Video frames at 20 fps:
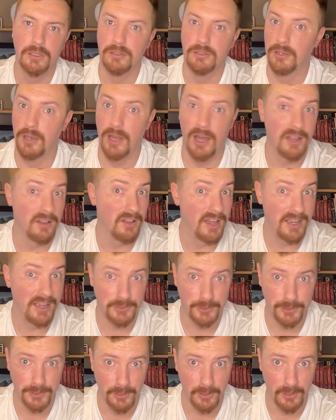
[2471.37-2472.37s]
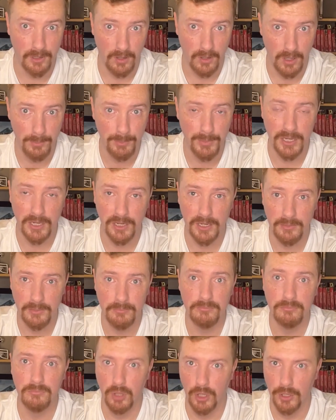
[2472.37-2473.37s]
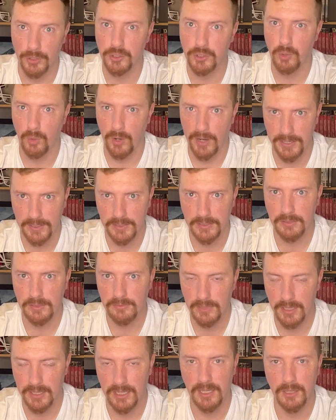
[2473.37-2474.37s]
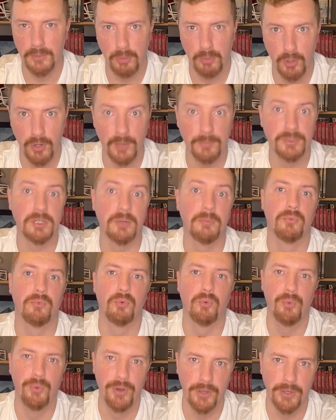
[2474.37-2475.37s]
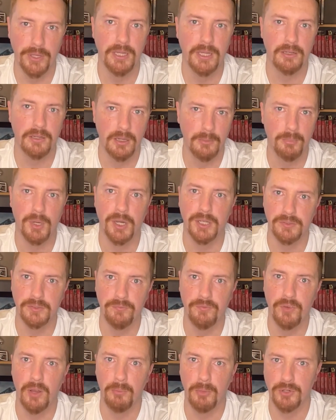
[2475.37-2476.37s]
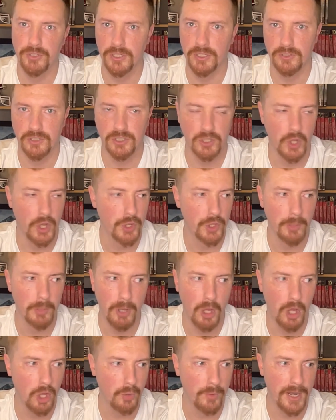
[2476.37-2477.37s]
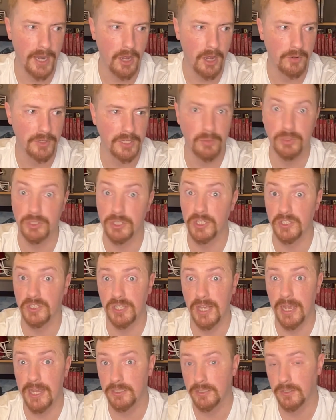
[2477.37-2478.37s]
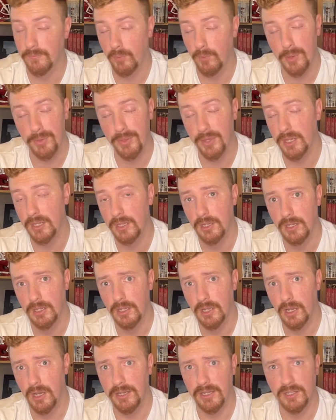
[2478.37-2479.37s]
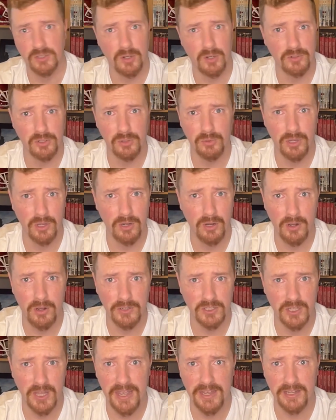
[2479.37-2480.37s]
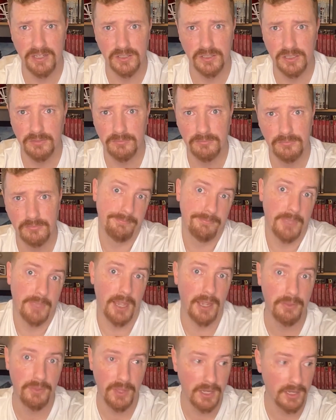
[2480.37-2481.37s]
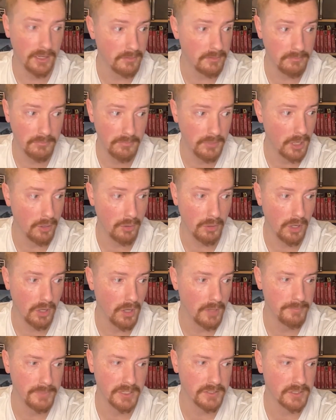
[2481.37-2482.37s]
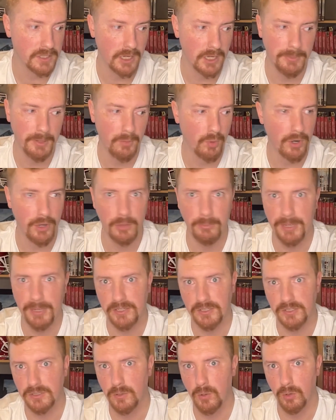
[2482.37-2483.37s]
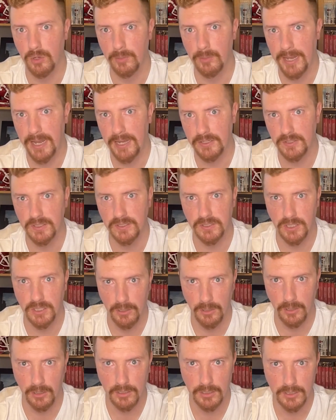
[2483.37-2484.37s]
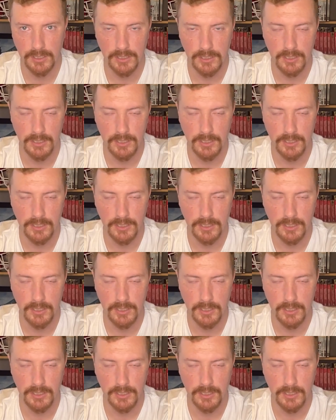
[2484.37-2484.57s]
Not last year. Klubnik looked great, and he put up some really impressive numbers and slung the ball around. He was decisive with it. He's also good on his legs. I think, Klubnik's going to be one of the best quarterbacks this year,